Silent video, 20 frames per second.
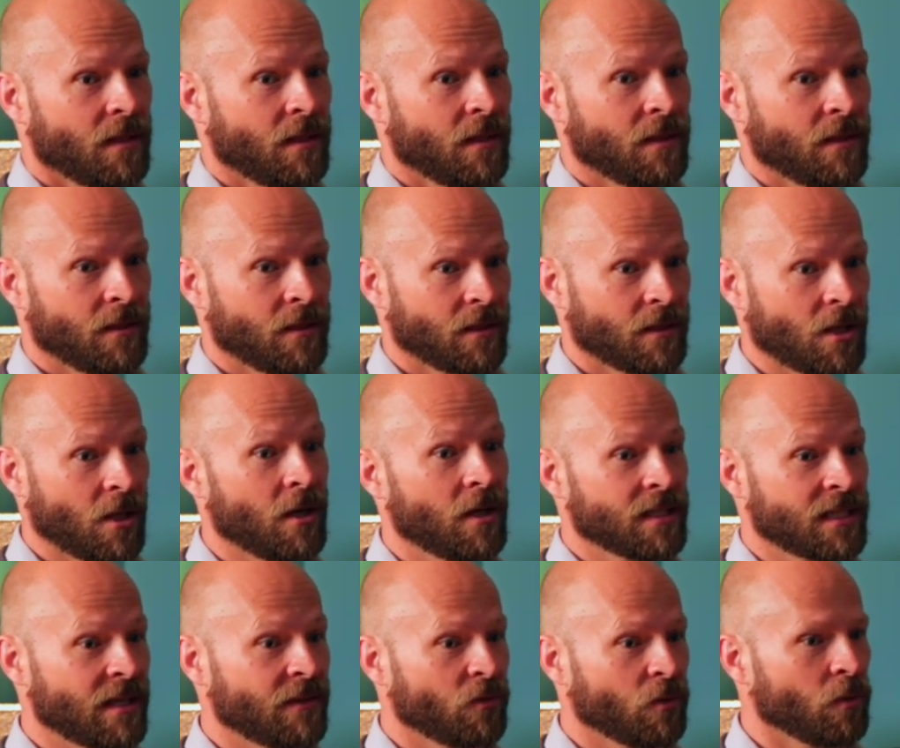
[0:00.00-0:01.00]
uh,
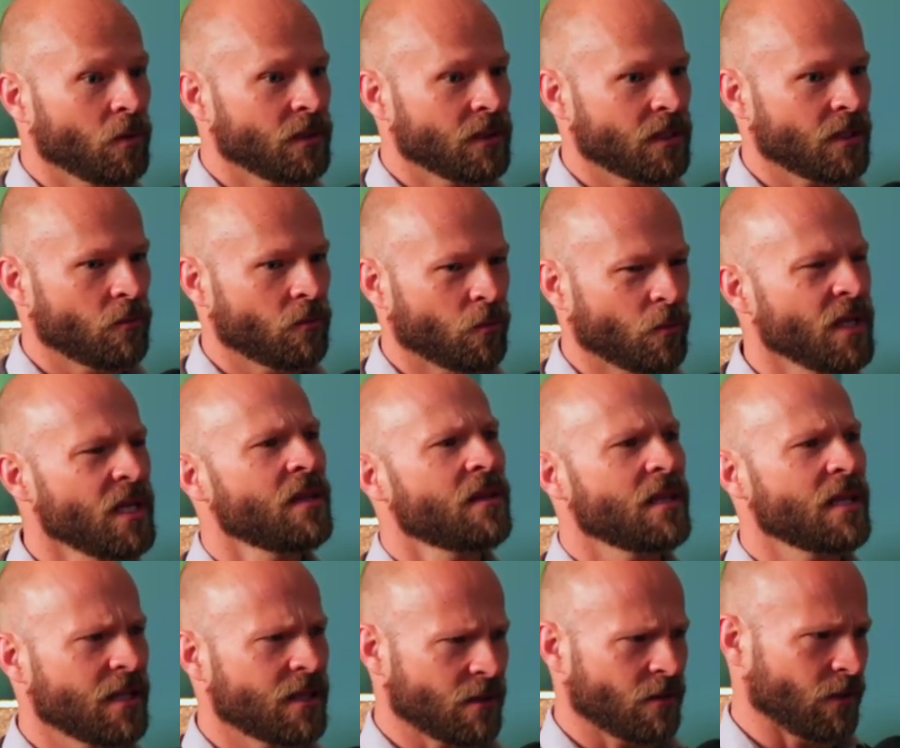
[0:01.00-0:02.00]
cause everyone to
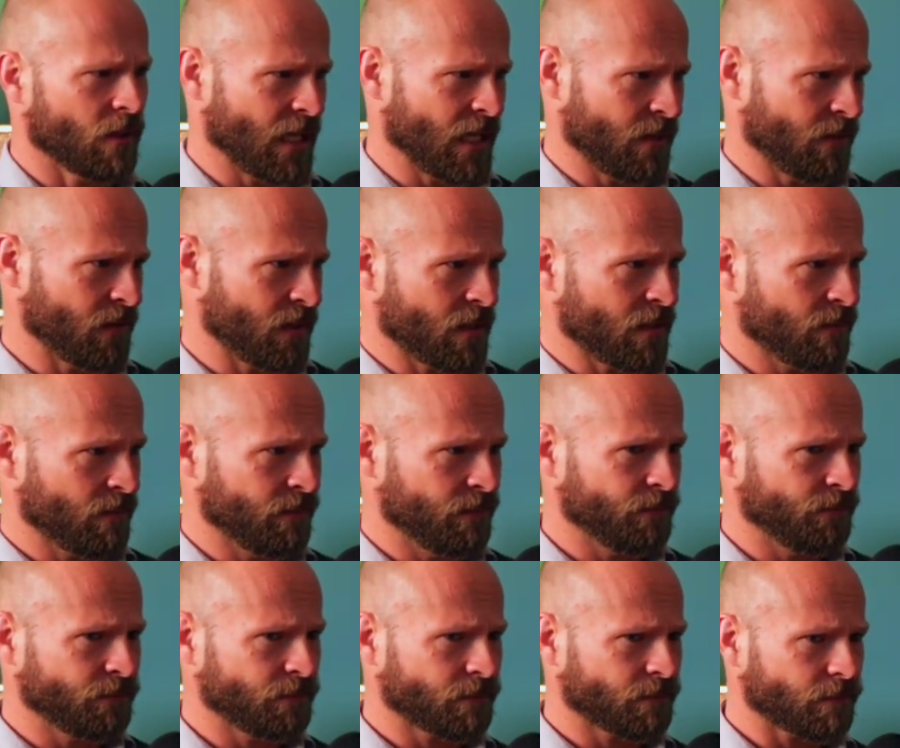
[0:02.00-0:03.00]
rethink their lives
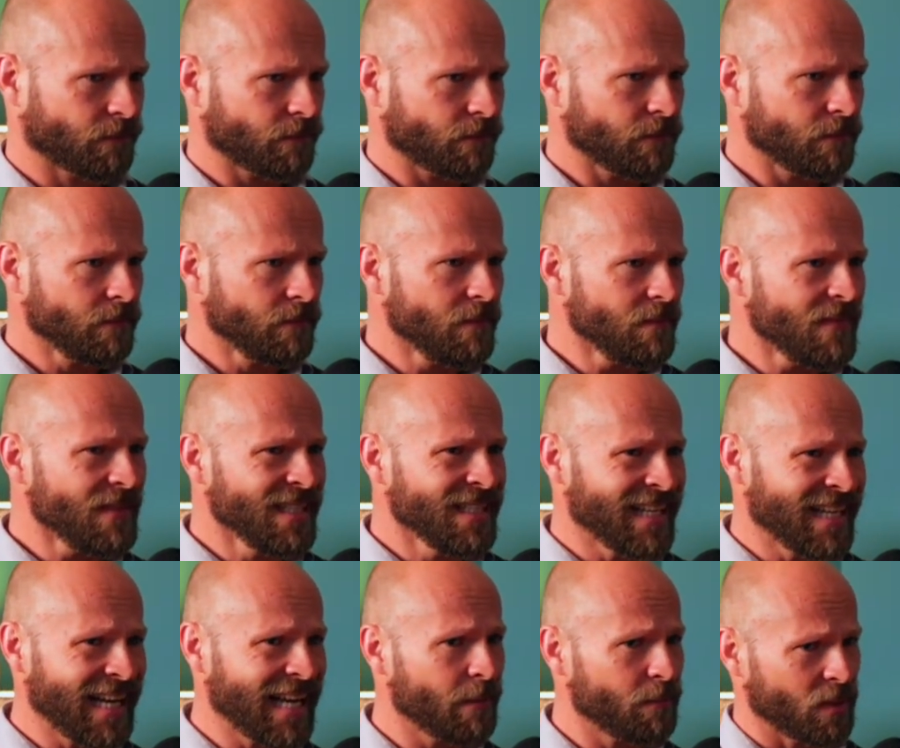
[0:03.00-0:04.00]
mm -hmm.
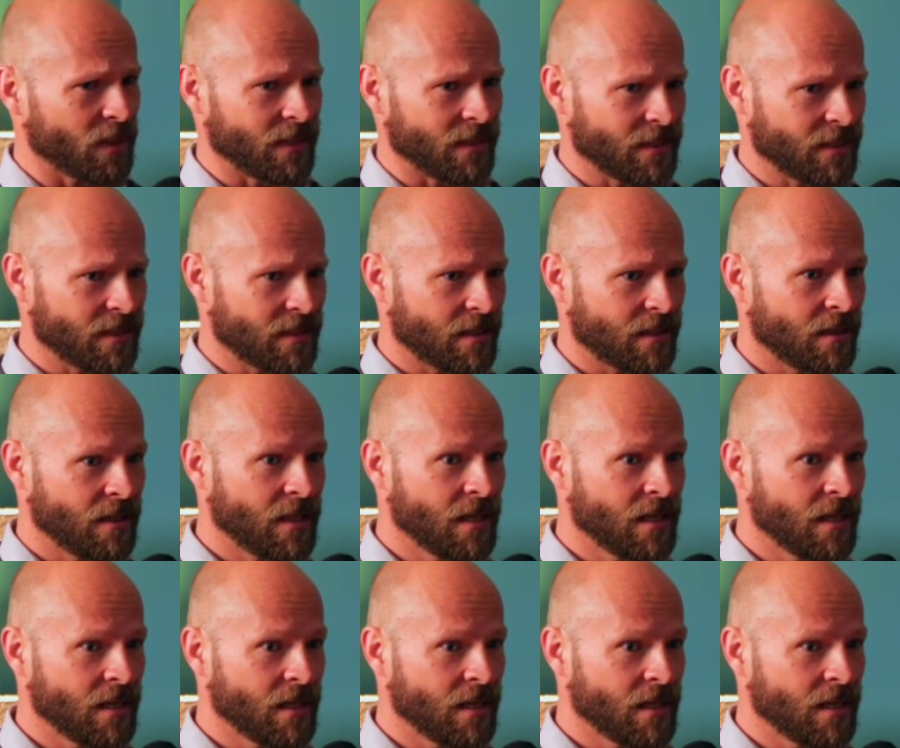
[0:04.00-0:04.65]
happens,